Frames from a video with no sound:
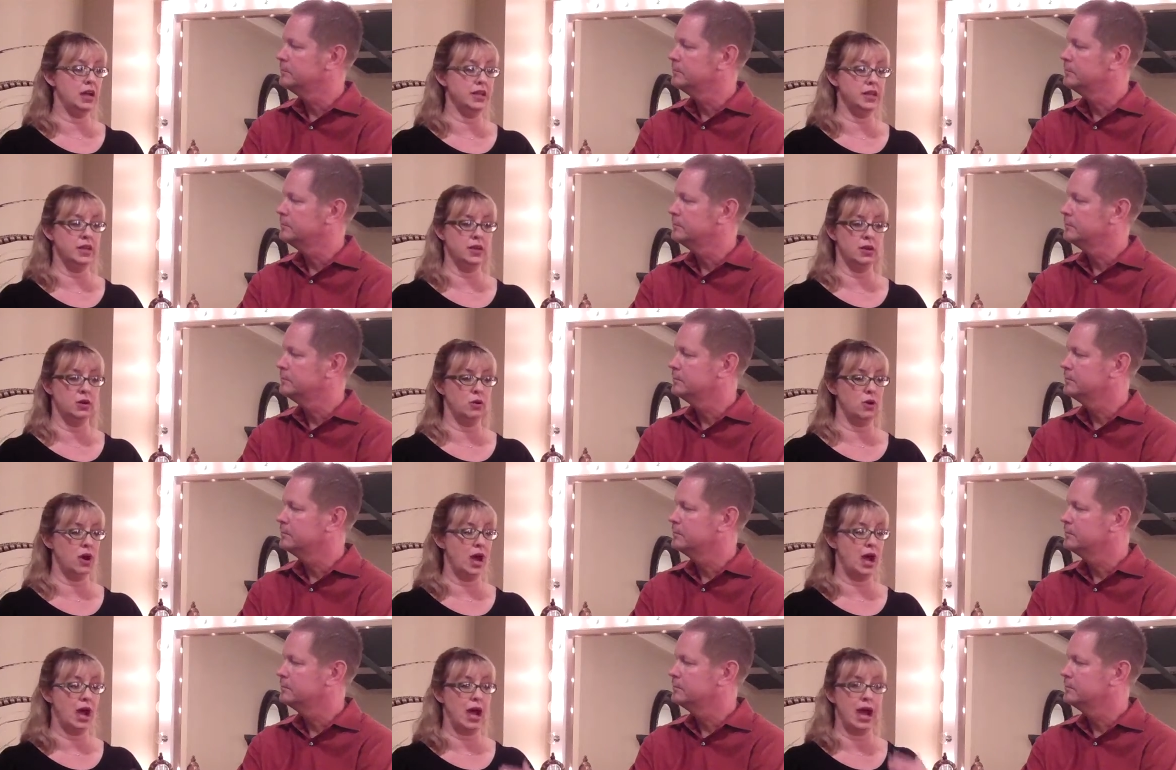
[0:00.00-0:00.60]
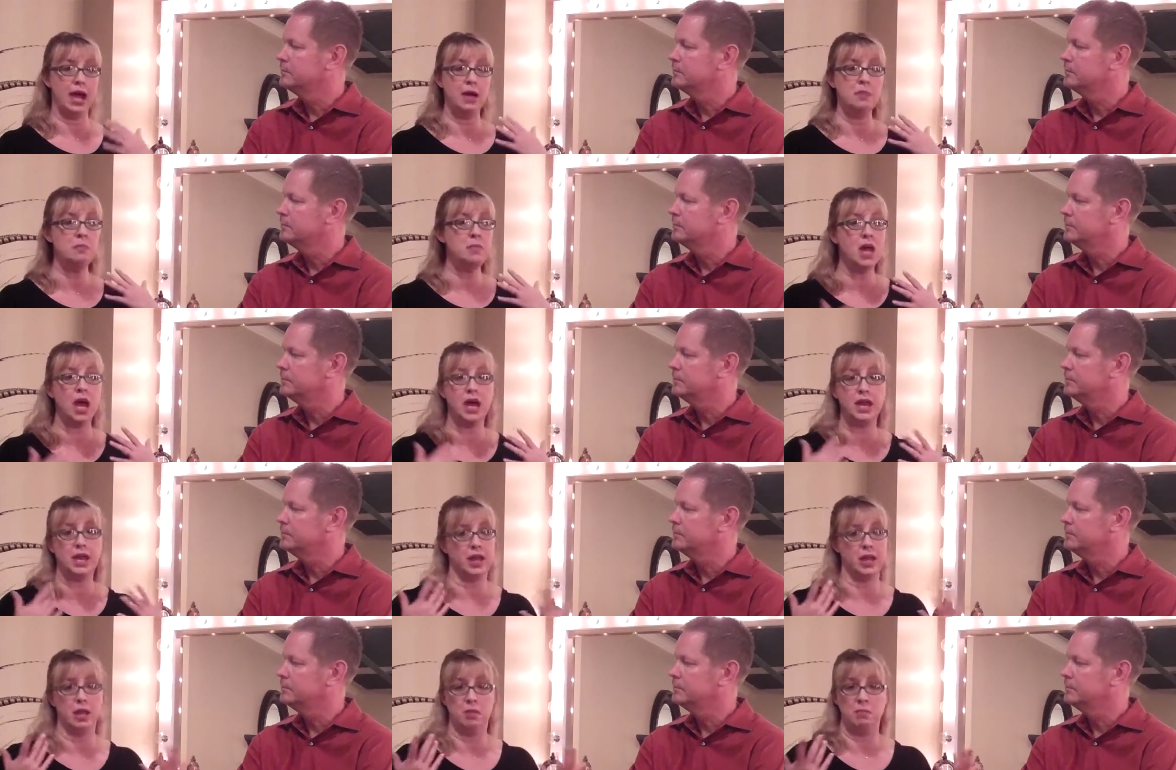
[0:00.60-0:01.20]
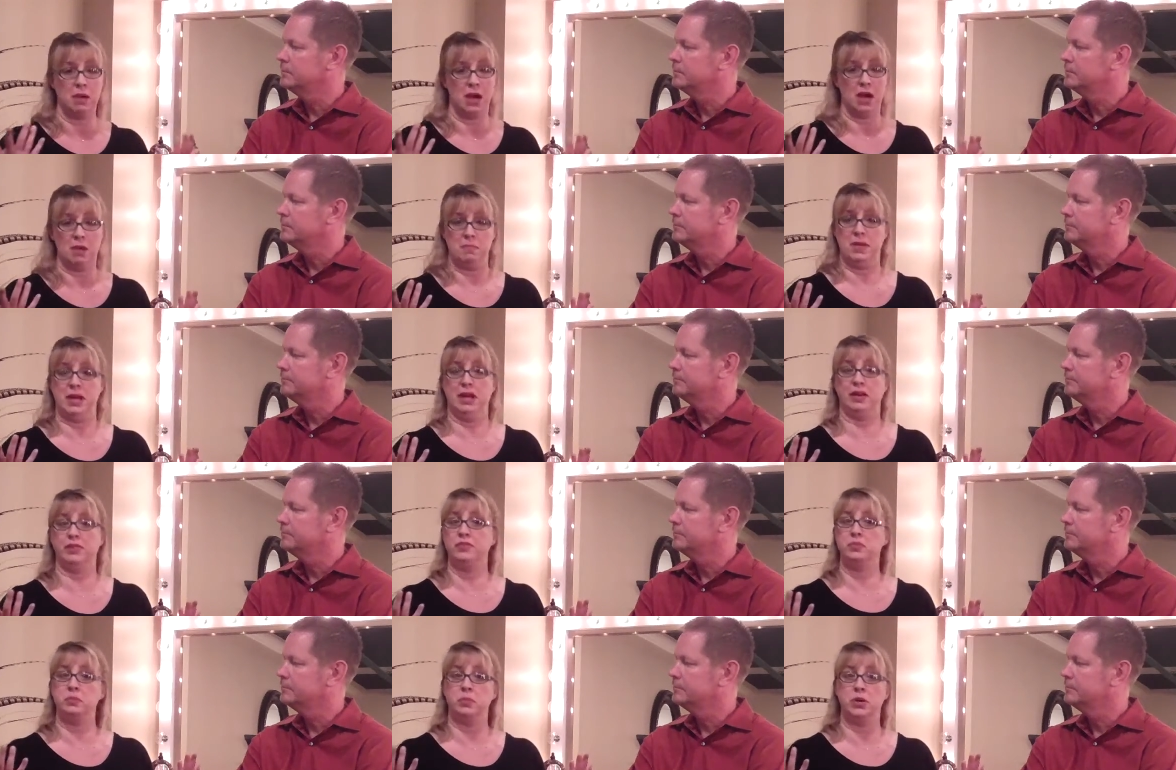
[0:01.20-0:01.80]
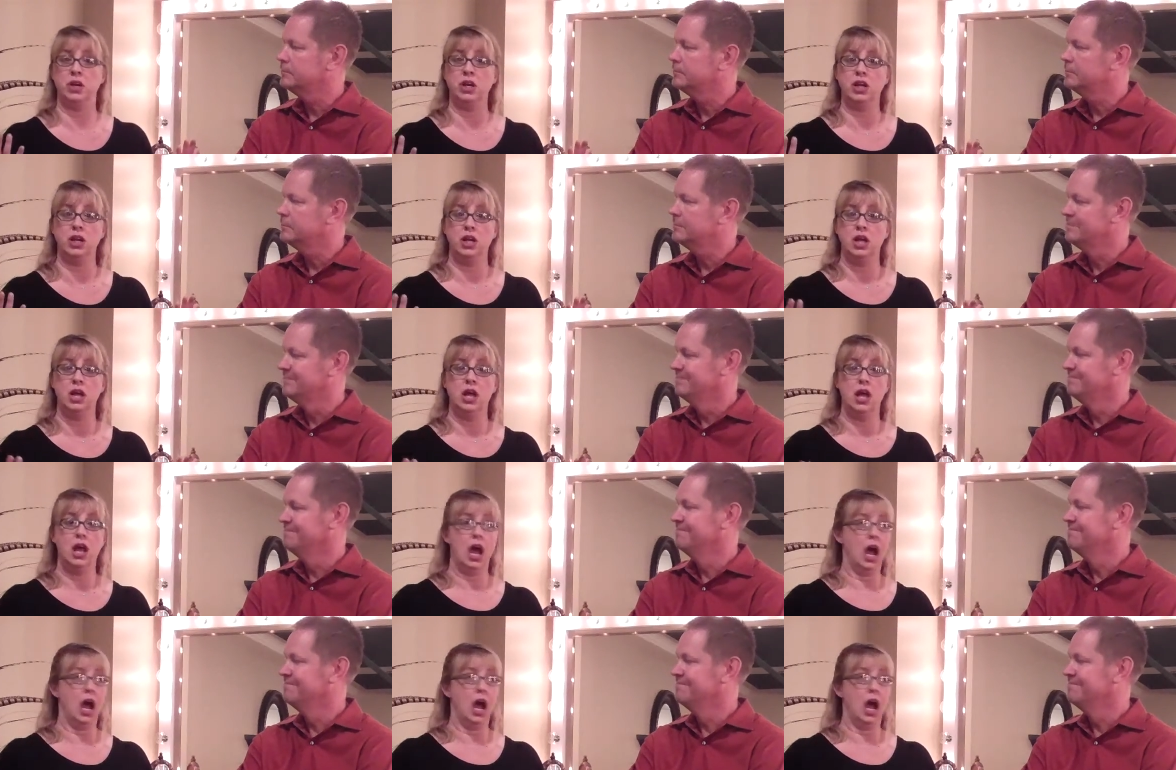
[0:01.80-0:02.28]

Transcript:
Speaker 1: you know, I'm not a hip hop expert.